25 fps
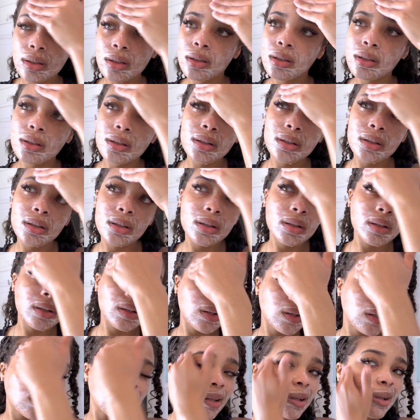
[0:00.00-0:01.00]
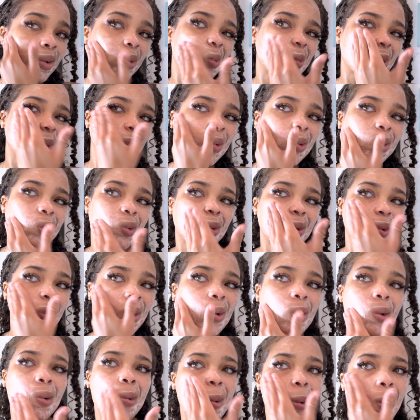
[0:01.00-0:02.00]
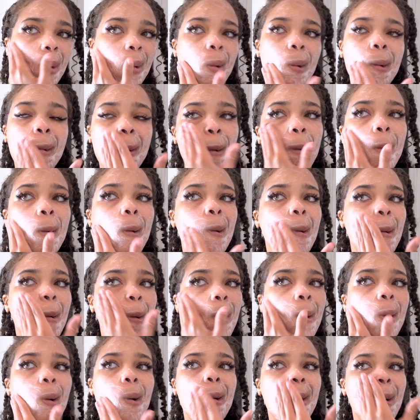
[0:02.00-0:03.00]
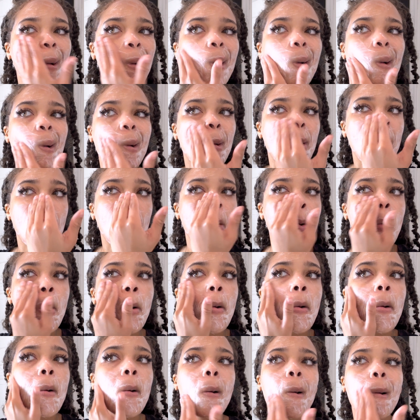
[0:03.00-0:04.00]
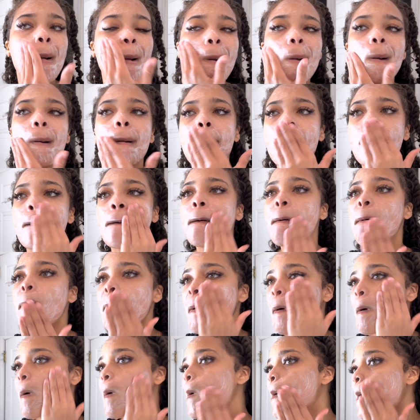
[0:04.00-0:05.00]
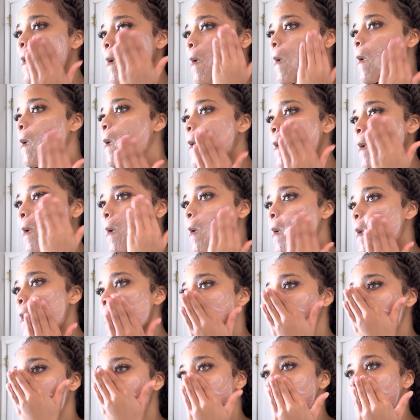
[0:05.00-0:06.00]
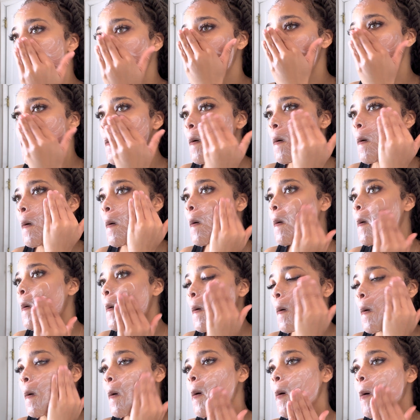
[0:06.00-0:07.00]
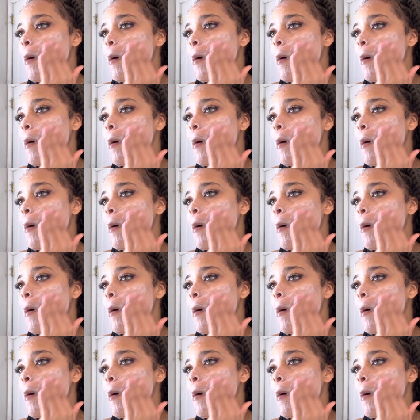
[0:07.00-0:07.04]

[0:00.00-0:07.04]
at this point, my face is feeling really tingly, but that's just when you know that all the products is working.